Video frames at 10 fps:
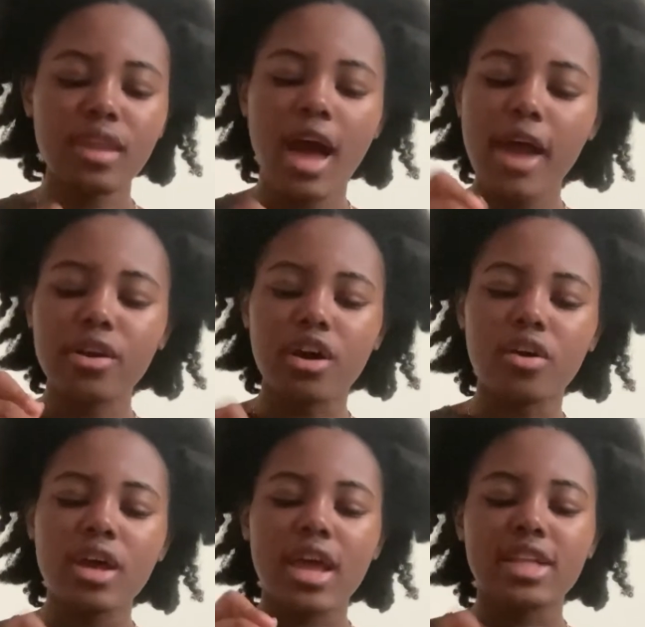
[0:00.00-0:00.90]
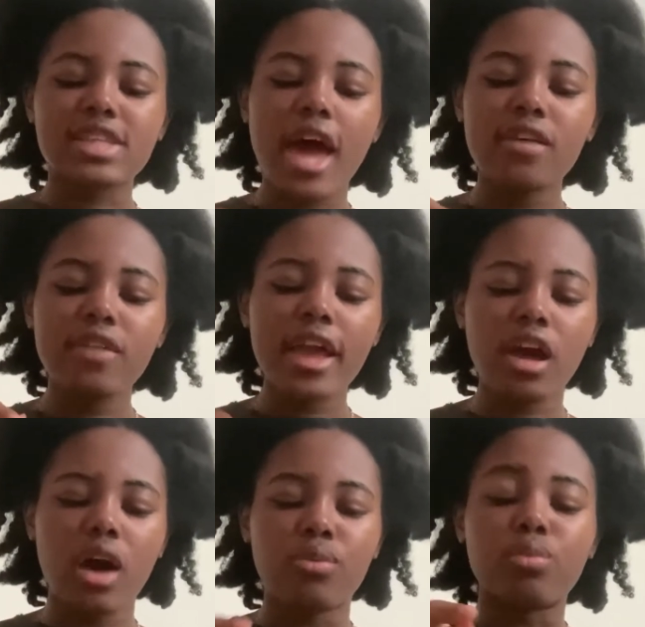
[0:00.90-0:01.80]
I don't know, it's kind of like
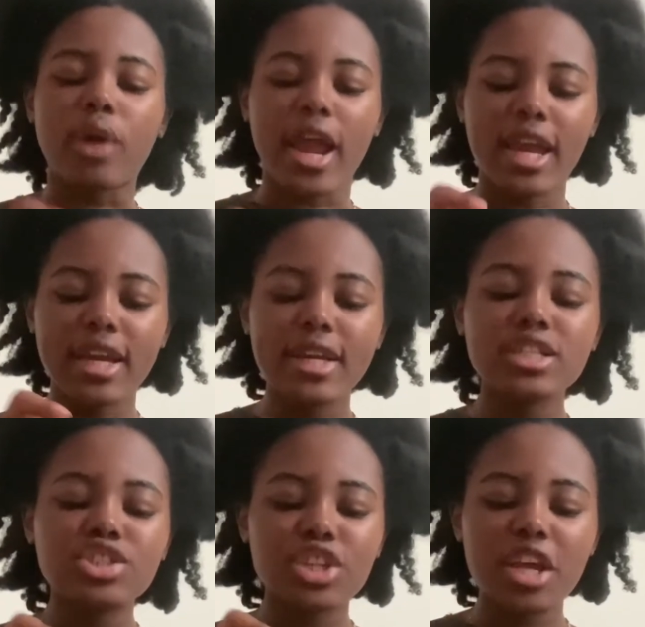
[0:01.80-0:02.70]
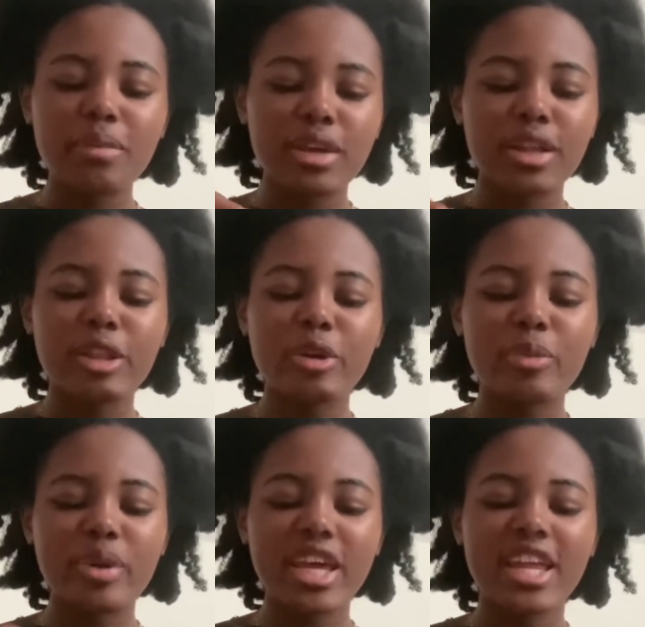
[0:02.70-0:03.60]
a rage in me a little
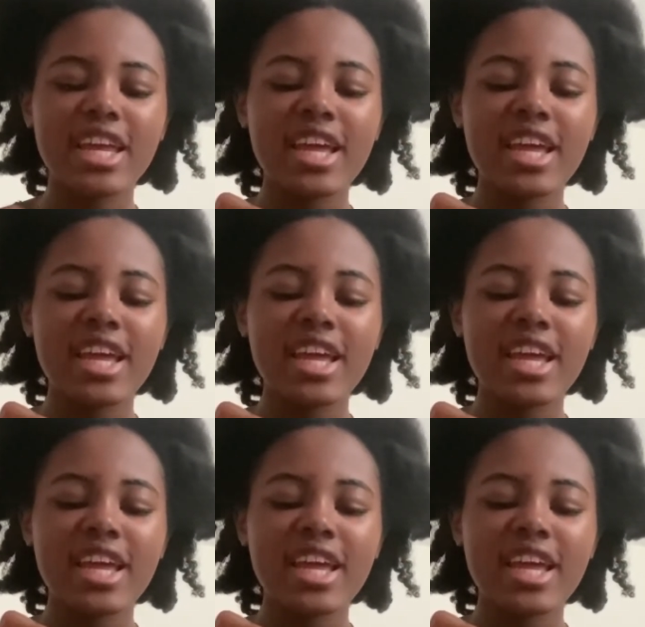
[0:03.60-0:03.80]
bit,